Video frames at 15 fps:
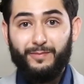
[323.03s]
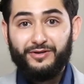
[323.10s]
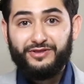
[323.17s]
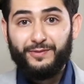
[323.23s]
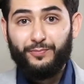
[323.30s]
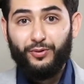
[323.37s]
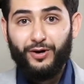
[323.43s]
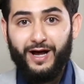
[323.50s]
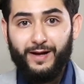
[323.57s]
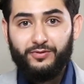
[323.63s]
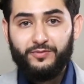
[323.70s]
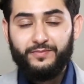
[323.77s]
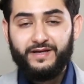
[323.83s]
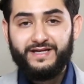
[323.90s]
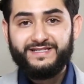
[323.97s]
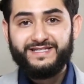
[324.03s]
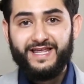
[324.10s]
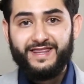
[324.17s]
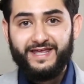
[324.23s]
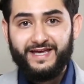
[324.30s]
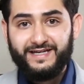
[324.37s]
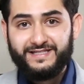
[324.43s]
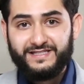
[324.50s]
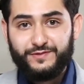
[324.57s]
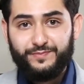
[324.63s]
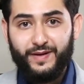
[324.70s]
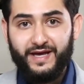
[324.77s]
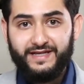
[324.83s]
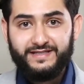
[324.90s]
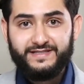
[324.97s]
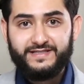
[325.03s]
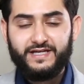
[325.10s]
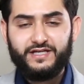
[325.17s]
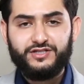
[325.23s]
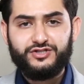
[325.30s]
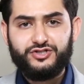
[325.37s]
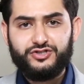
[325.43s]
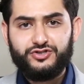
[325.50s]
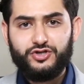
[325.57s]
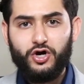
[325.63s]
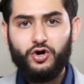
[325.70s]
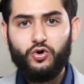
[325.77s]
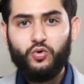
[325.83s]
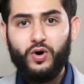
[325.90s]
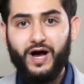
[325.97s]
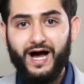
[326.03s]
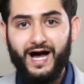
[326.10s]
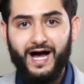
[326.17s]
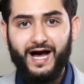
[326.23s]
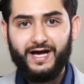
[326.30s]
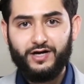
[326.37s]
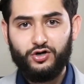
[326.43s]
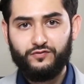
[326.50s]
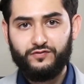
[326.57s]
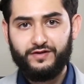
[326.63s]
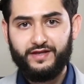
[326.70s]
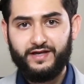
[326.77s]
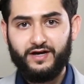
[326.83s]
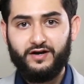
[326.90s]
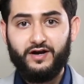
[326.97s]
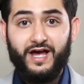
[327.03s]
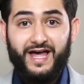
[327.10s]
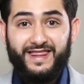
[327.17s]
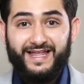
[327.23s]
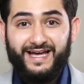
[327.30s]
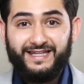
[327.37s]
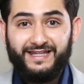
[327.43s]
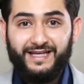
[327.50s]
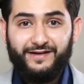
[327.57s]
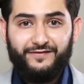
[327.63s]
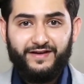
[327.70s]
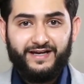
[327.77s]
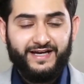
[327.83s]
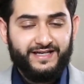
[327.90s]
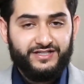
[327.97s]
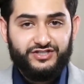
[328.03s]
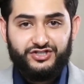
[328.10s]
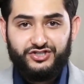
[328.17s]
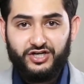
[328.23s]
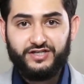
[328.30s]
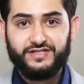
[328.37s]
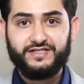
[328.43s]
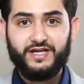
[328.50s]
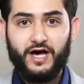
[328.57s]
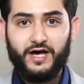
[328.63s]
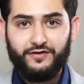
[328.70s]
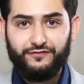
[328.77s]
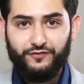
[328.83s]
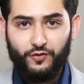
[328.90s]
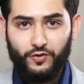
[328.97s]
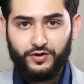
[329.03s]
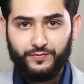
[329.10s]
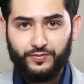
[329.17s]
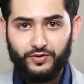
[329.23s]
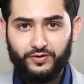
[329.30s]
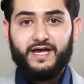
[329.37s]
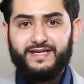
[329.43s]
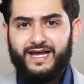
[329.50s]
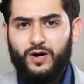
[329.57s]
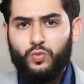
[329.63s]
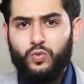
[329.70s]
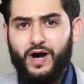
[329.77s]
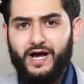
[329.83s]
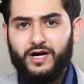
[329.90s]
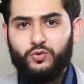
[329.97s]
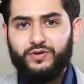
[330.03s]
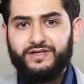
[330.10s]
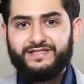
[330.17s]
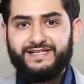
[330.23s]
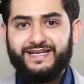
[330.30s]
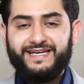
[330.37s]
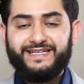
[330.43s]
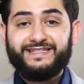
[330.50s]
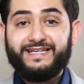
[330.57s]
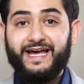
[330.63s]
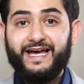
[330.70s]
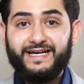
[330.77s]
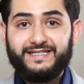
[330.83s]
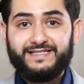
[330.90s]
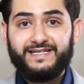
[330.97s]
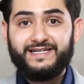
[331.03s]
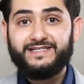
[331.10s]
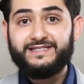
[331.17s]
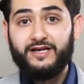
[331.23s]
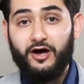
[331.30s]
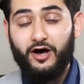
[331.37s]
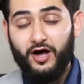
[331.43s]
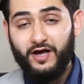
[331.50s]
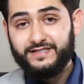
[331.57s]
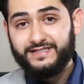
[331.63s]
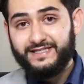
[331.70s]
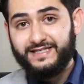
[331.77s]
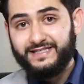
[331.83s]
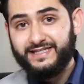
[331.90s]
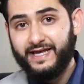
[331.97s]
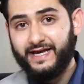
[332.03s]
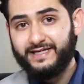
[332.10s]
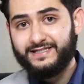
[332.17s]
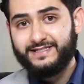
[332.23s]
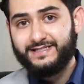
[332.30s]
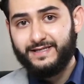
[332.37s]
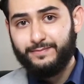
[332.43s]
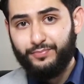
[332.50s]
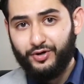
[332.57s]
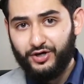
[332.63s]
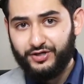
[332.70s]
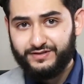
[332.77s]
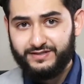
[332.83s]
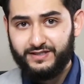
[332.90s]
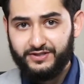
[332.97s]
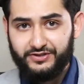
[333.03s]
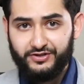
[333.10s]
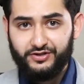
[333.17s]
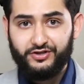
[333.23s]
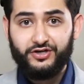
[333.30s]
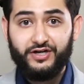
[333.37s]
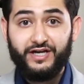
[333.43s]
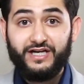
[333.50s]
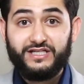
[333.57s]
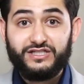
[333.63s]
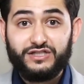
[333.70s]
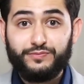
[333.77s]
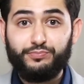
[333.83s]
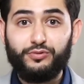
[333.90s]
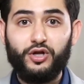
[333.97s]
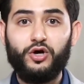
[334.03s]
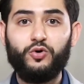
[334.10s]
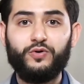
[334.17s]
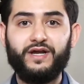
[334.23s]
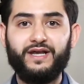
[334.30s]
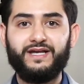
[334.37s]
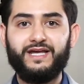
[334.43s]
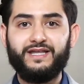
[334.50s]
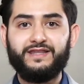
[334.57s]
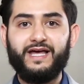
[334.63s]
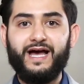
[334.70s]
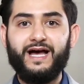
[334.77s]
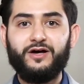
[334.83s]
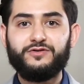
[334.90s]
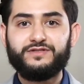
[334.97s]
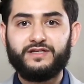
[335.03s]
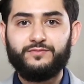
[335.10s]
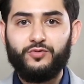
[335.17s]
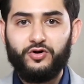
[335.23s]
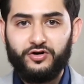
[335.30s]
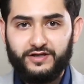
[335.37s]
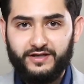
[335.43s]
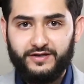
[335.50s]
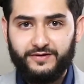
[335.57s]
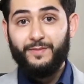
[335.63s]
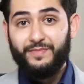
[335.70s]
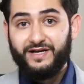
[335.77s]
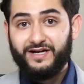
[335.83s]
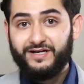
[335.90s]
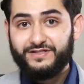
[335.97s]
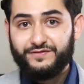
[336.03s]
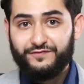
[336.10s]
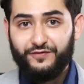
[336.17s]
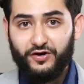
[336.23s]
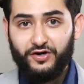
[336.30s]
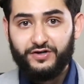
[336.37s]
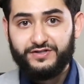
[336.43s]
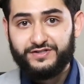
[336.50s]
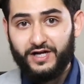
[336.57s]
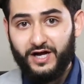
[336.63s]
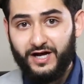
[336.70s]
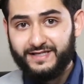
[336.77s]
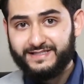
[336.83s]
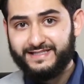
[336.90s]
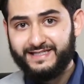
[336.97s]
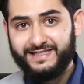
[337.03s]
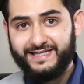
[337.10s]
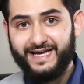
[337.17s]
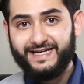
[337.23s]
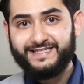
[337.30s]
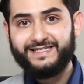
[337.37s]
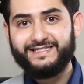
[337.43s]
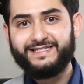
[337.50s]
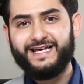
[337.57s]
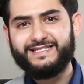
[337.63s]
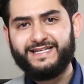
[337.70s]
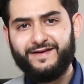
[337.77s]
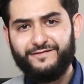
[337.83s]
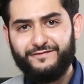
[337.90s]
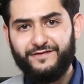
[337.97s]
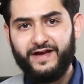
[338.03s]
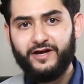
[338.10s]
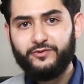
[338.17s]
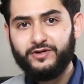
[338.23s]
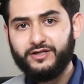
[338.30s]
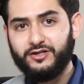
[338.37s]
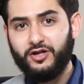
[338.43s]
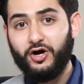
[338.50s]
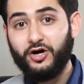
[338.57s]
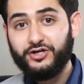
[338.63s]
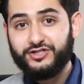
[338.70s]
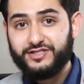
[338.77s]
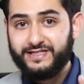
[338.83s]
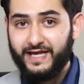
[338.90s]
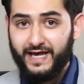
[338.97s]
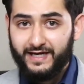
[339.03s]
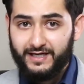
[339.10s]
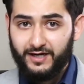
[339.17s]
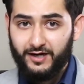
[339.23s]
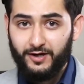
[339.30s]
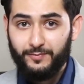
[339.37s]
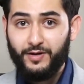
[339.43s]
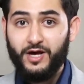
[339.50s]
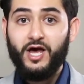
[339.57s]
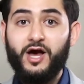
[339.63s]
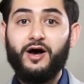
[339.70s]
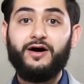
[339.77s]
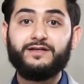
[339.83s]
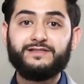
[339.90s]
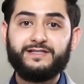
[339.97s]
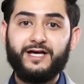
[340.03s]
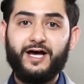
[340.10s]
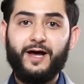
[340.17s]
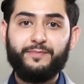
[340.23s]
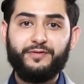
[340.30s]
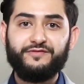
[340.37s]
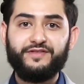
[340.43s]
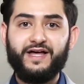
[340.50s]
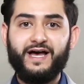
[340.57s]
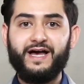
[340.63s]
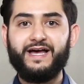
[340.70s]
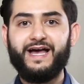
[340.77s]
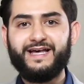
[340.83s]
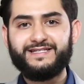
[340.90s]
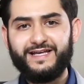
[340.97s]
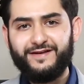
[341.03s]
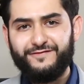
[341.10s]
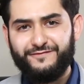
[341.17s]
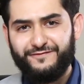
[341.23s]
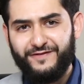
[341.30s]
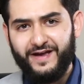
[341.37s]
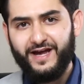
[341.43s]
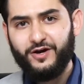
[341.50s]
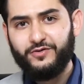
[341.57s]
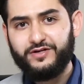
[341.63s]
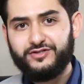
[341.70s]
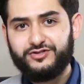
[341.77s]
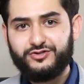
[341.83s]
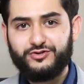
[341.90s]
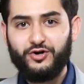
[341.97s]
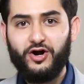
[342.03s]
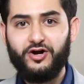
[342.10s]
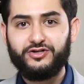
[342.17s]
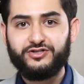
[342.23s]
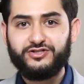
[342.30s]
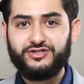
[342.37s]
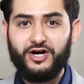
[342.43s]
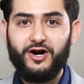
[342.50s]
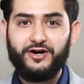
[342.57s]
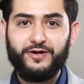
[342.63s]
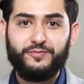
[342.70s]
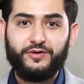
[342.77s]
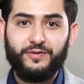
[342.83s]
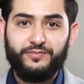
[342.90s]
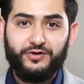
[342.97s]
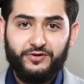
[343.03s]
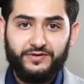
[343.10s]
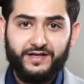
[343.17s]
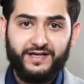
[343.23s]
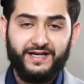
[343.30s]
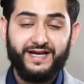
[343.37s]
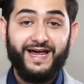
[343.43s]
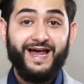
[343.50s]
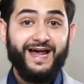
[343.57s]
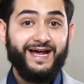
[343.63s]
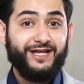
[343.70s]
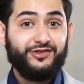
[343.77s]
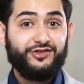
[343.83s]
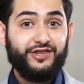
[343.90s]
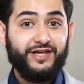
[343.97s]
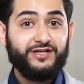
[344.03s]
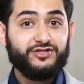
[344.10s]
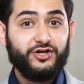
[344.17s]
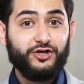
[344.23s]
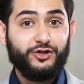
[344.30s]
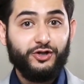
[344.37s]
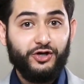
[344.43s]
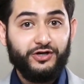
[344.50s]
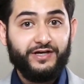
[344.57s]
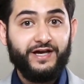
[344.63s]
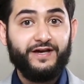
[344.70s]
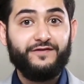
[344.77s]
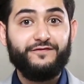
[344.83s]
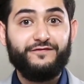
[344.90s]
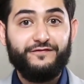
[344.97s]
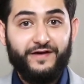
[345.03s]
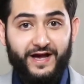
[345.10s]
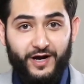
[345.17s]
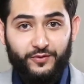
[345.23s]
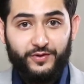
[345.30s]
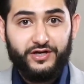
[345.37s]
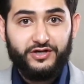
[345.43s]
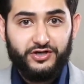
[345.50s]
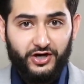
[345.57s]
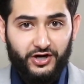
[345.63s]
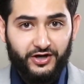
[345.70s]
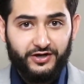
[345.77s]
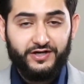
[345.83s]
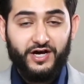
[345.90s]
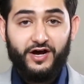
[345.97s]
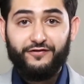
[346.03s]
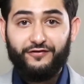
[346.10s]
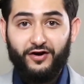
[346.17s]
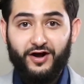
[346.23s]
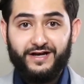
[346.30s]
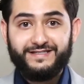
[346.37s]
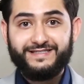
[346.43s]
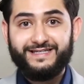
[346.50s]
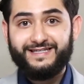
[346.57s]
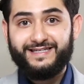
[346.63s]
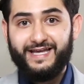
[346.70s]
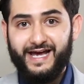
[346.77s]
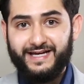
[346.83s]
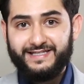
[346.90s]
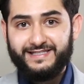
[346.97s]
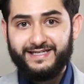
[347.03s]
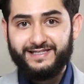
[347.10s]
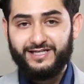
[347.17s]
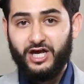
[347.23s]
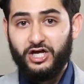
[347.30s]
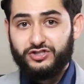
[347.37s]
But the problem is the expense is so high over there that living is just not affordable. Now, why are we seeing Texas, Austin, Texas in particular, exploding in the housing market? Because first, Austin, Texas has a very large tech hub. On top of that, it has a very strong startup community and things things are looking very good for Austin, Texas.